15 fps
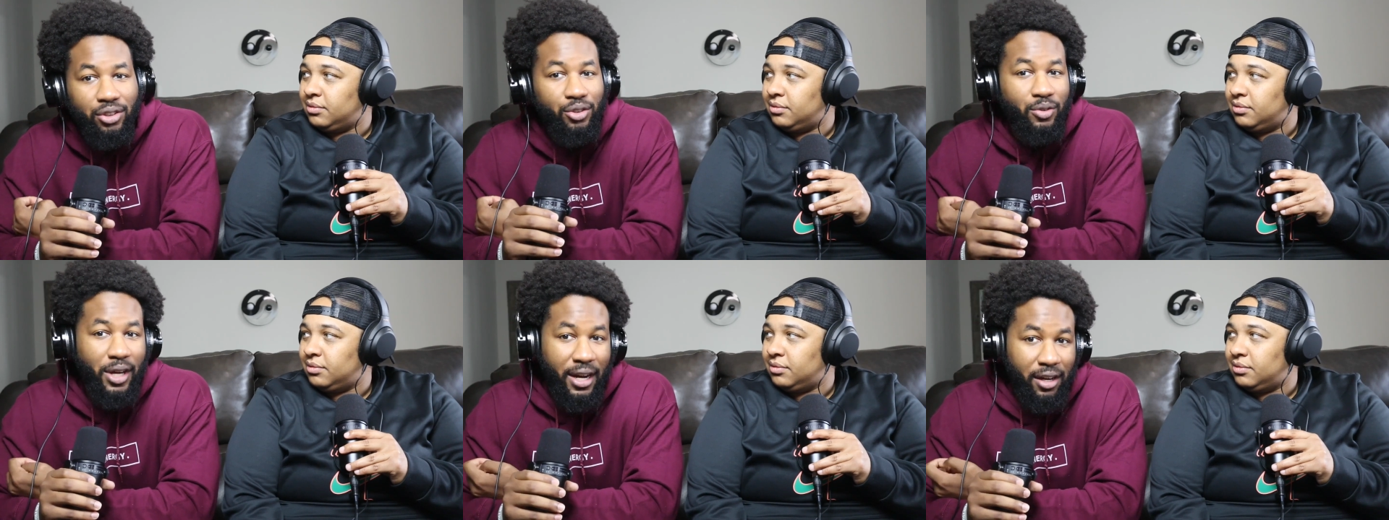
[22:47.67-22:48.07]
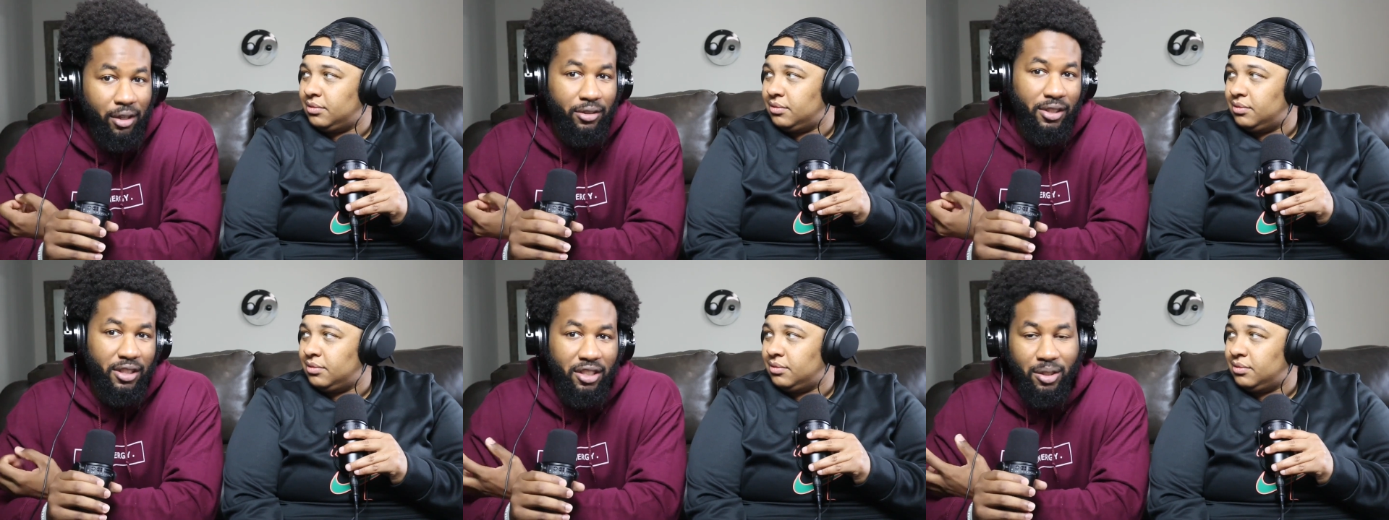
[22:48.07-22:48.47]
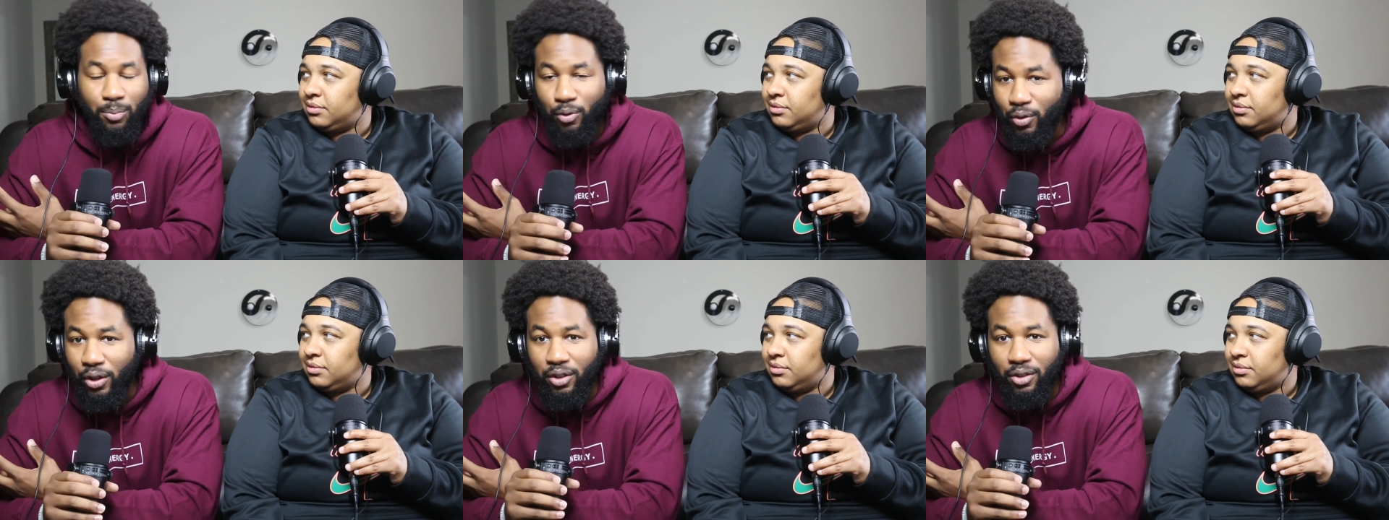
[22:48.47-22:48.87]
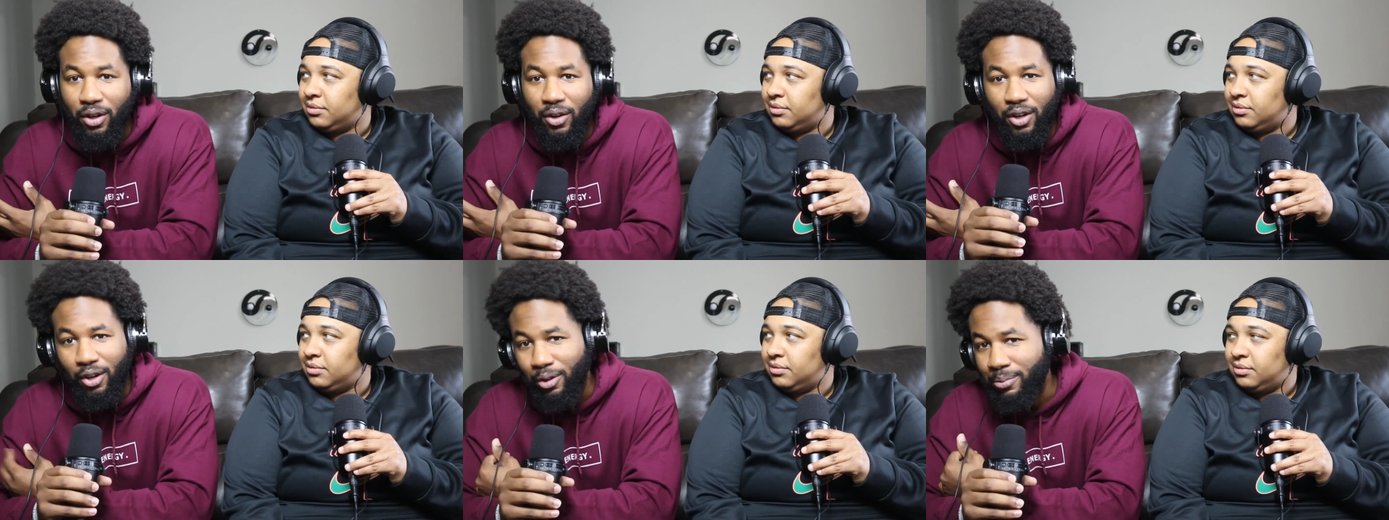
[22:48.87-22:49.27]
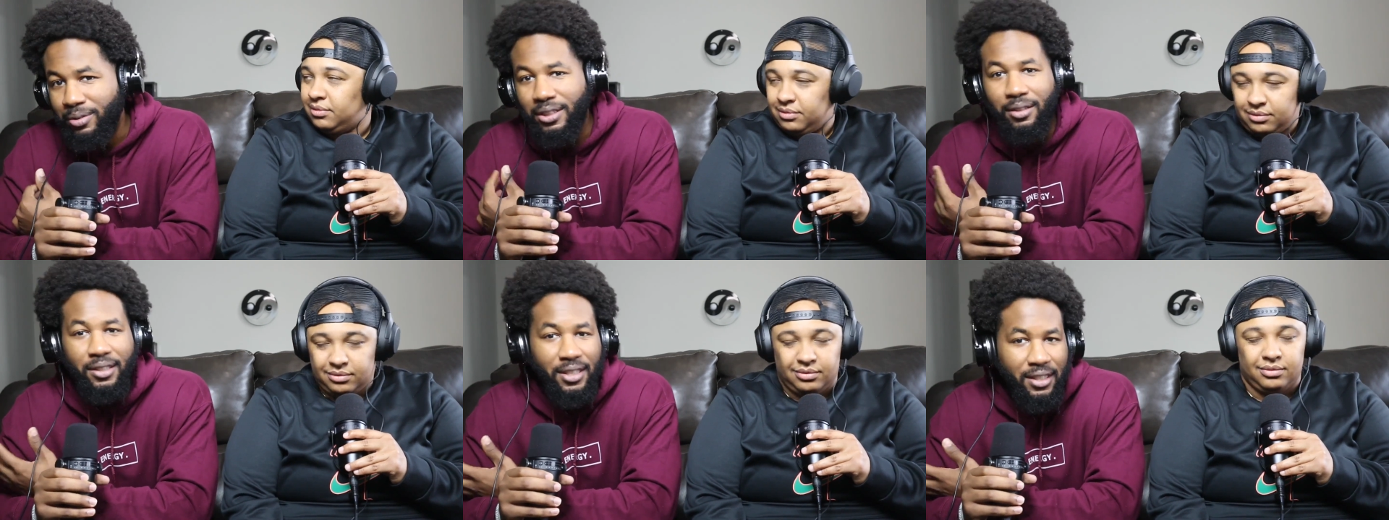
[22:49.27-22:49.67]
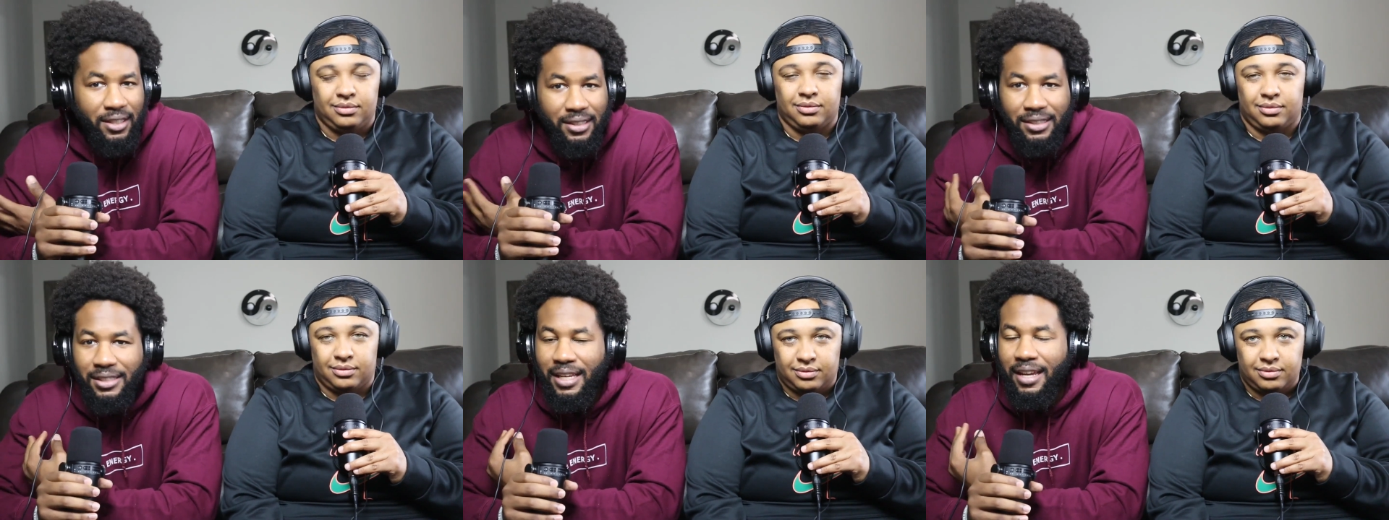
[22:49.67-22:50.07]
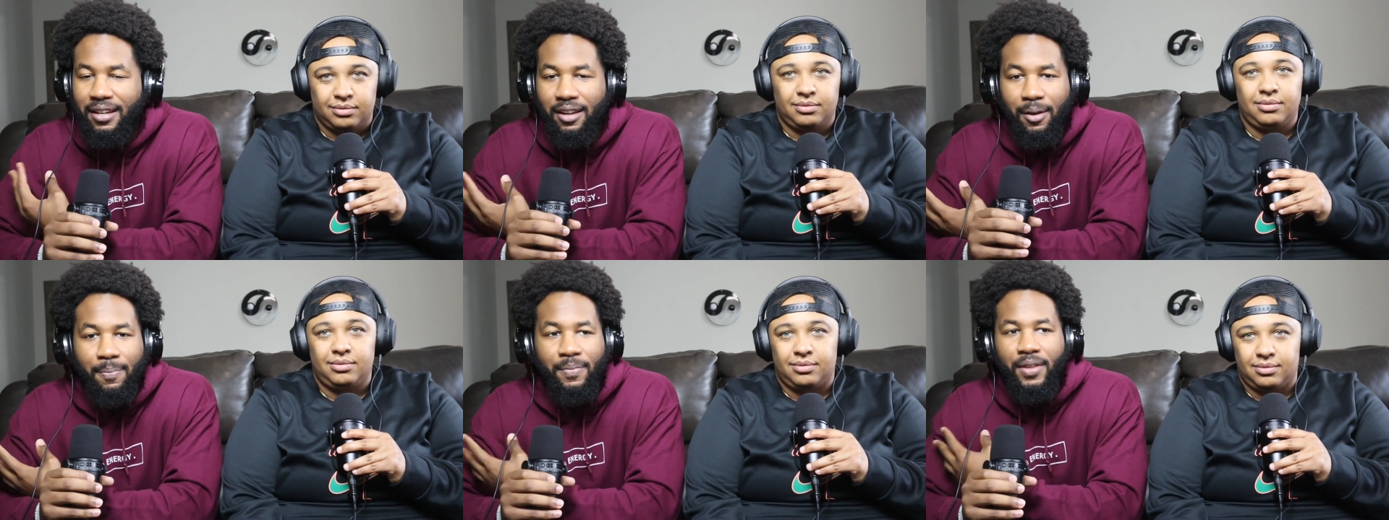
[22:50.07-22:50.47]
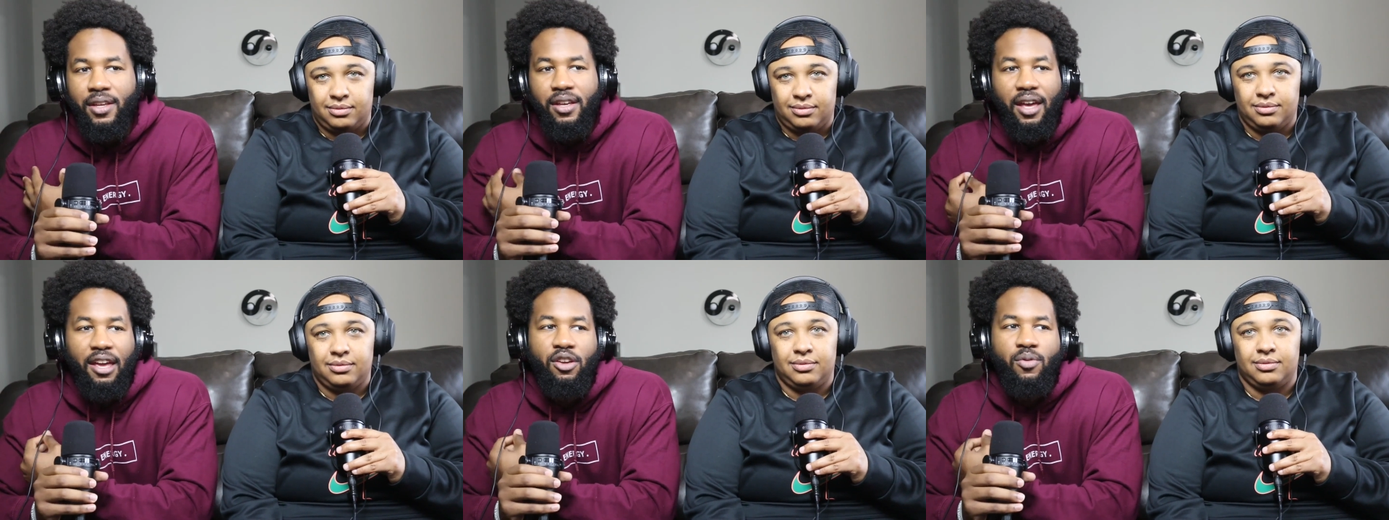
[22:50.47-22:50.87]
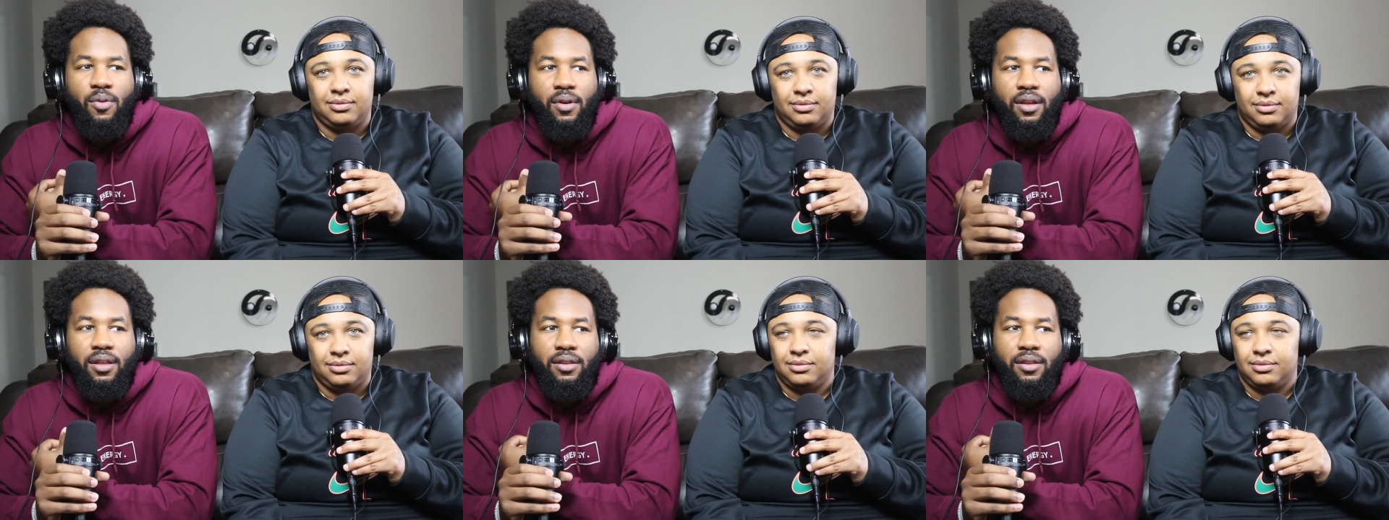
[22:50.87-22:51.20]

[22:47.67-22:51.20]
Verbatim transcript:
Speaker 1: So you got to go to the gym before you go home. So setting up and you...